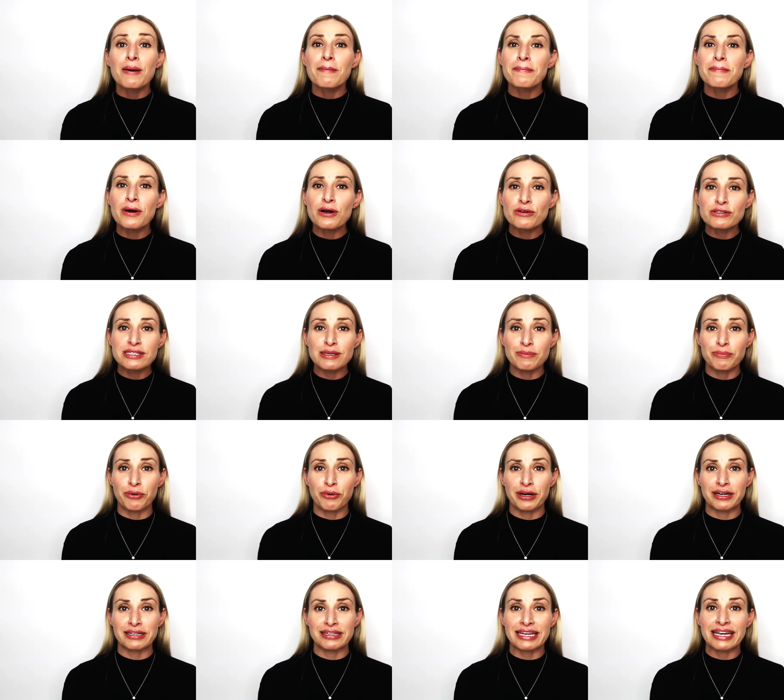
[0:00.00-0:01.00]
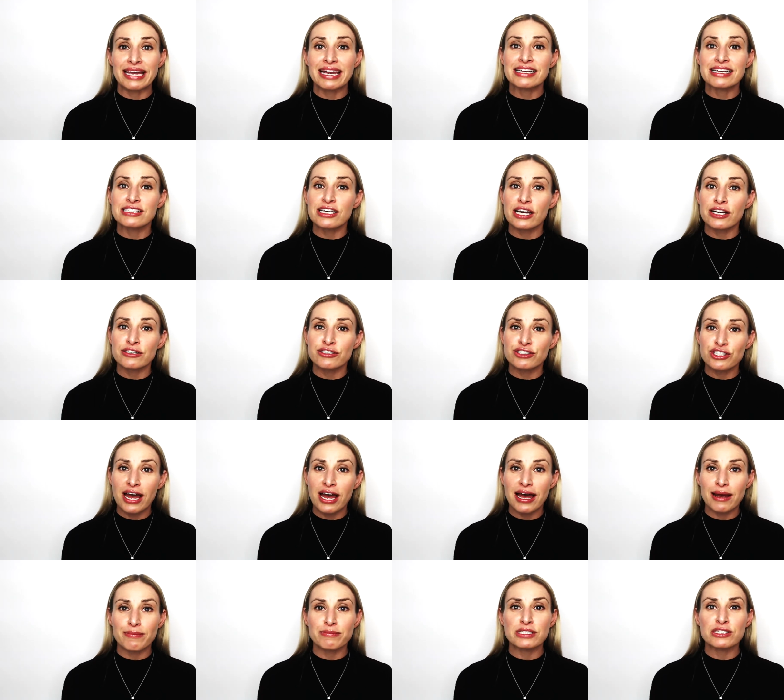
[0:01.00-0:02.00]
Most importantly, it's our
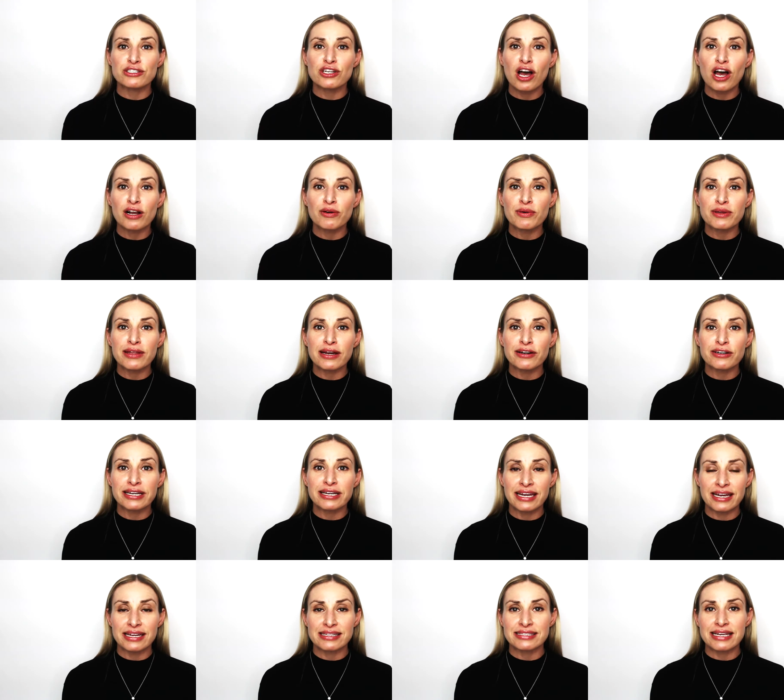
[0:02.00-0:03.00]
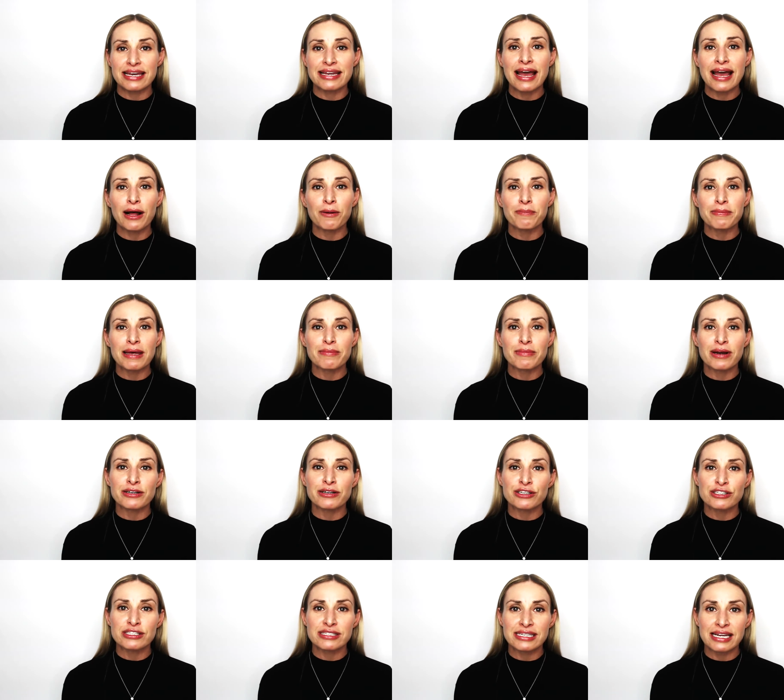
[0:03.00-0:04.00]
job to talk with our kids and help them
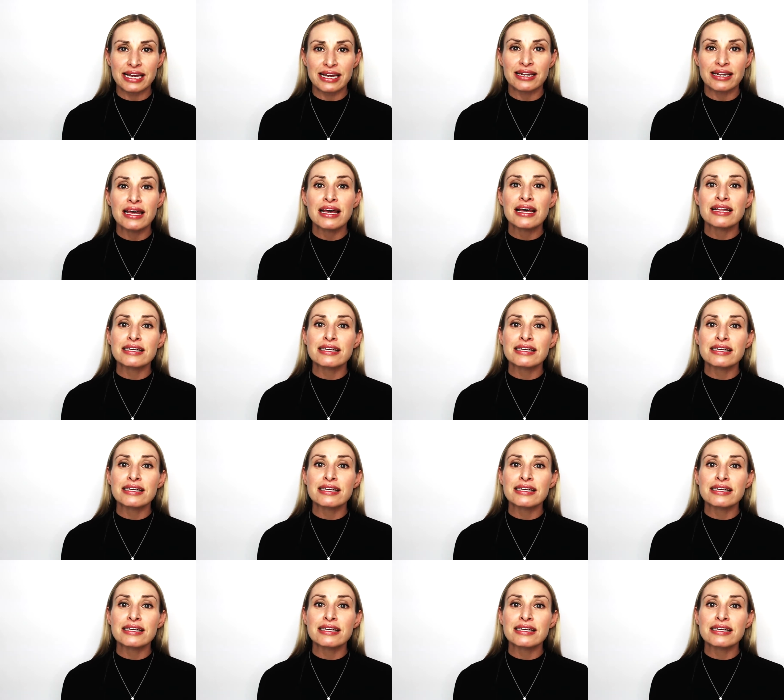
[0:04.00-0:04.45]
understand